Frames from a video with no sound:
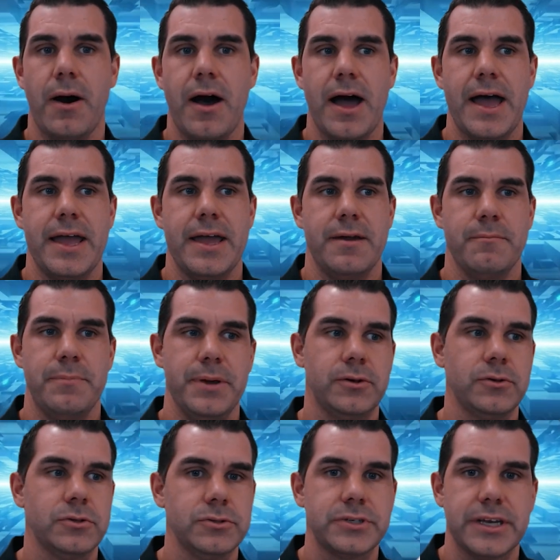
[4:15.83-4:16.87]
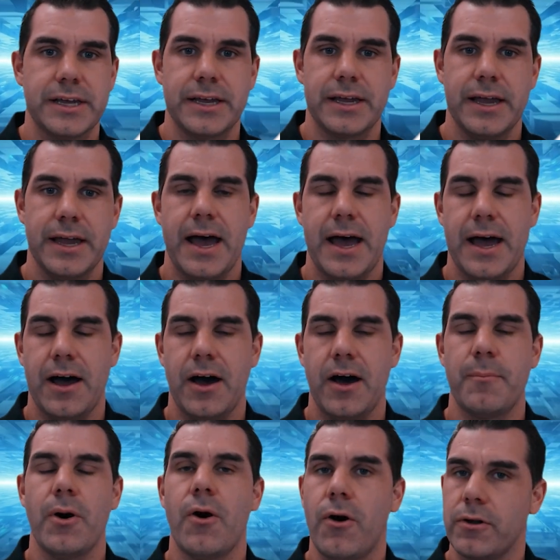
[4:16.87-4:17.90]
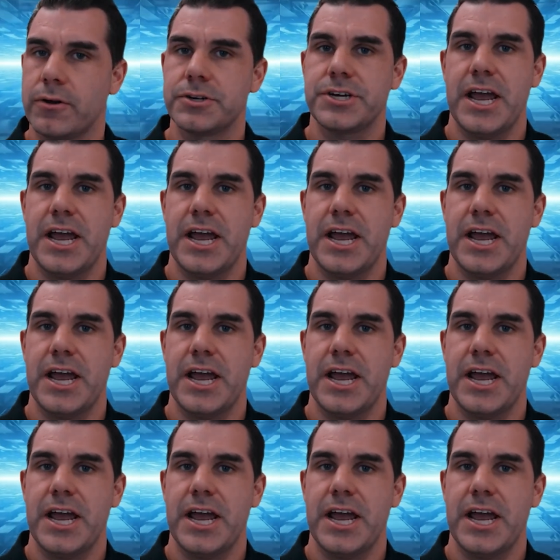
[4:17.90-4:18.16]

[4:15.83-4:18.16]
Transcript: by building uh, upon